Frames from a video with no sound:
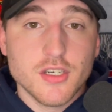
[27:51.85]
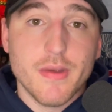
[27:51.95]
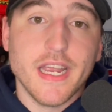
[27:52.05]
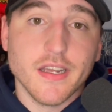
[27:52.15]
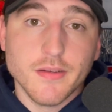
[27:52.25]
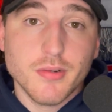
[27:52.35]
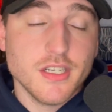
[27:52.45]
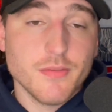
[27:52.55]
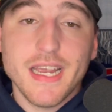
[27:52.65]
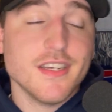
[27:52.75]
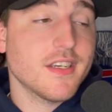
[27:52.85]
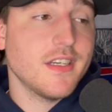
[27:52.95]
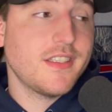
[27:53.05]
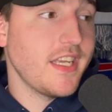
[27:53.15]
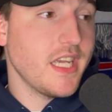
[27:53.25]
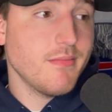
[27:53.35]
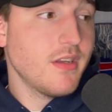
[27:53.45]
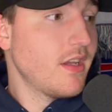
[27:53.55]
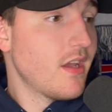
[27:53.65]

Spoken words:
Jamaica. But Jamaica's a good team.